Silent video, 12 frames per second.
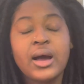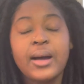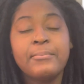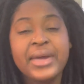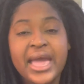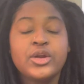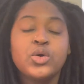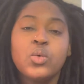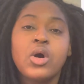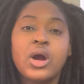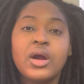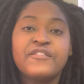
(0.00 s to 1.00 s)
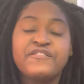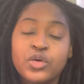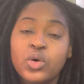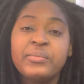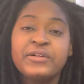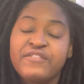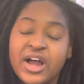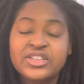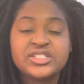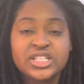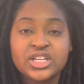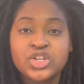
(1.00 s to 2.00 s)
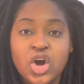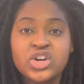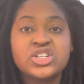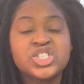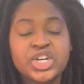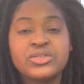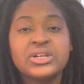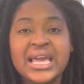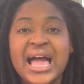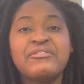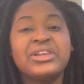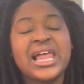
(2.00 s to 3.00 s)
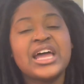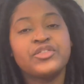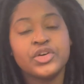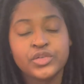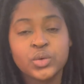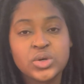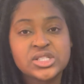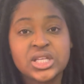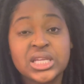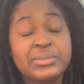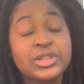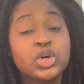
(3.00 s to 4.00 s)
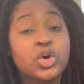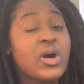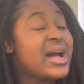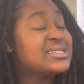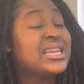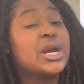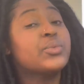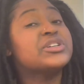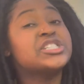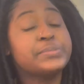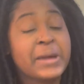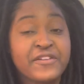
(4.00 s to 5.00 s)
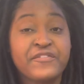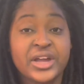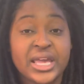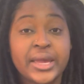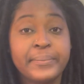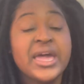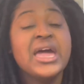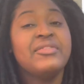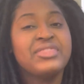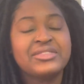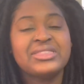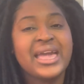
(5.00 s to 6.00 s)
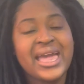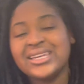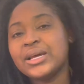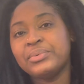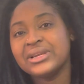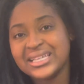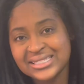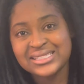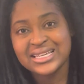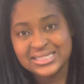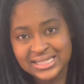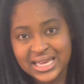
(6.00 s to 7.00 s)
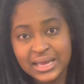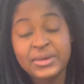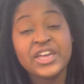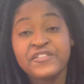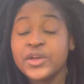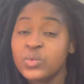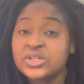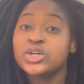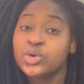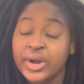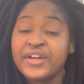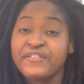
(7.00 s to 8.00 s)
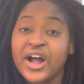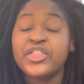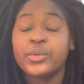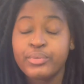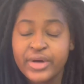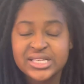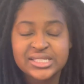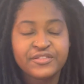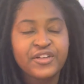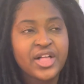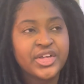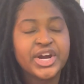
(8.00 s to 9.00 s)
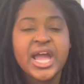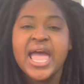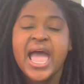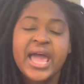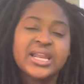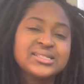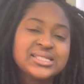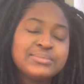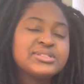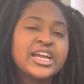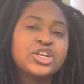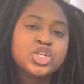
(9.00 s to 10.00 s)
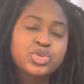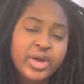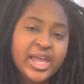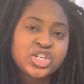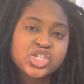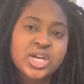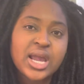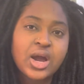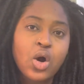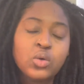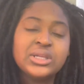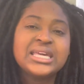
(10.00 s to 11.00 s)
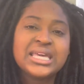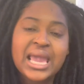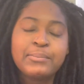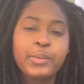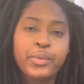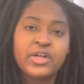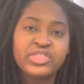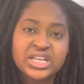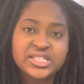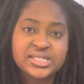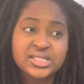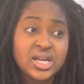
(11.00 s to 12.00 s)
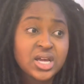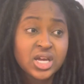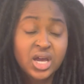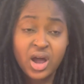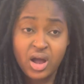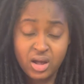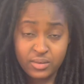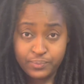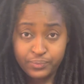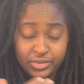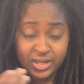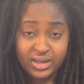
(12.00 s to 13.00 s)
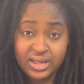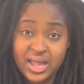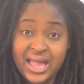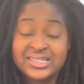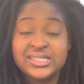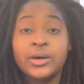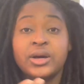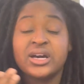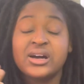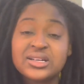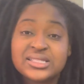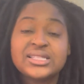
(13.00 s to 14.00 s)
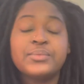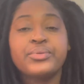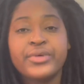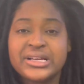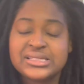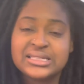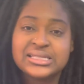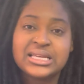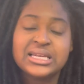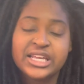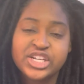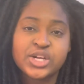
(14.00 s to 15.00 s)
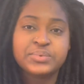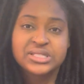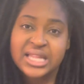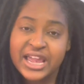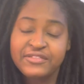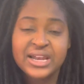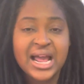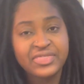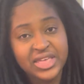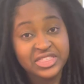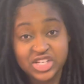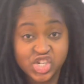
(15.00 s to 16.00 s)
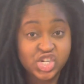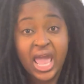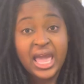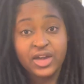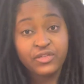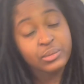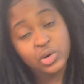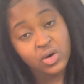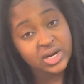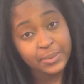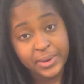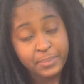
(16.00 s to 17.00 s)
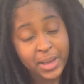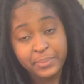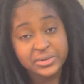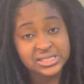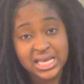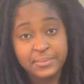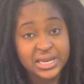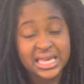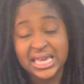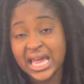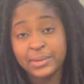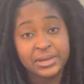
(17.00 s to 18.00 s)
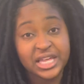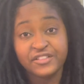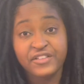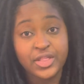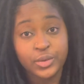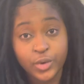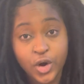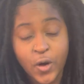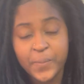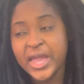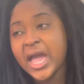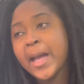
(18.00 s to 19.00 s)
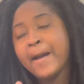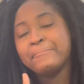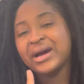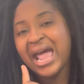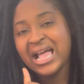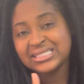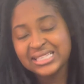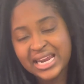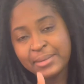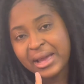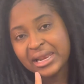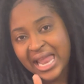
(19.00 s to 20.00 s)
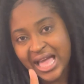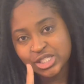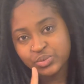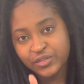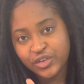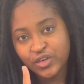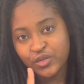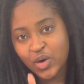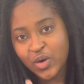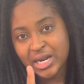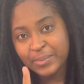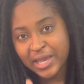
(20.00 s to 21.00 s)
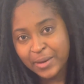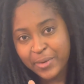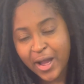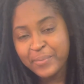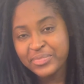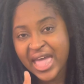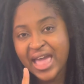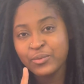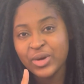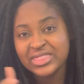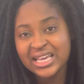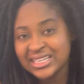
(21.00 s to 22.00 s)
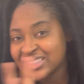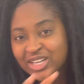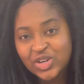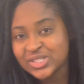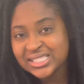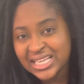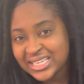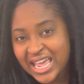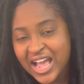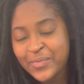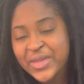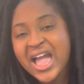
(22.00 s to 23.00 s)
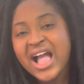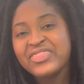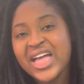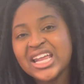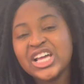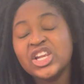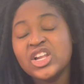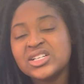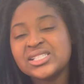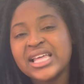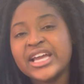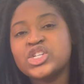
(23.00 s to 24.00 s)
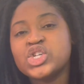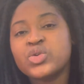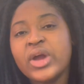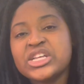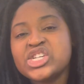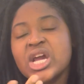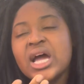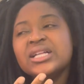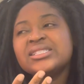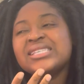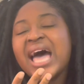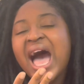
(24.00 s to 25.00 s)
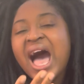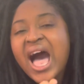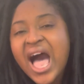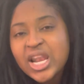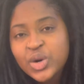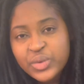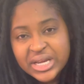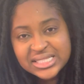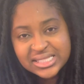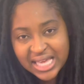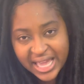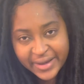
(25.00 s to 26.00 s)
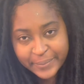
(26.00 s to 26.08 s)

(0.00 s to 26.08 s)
men who have been fathers to their daughters generally have a lot of influence on them, and the girl has a lot of respect for him, that they end up listening to him if he was a great father, present father. And it seems like Tretch only came up on this as a constant presence in Egypt's life. Now that the check from growing up hip hop is coming in, he got to play the father role. But I said in my last review of growing up hip hop that when they did the little sit down, that it looks like Tretch tolerates Sam.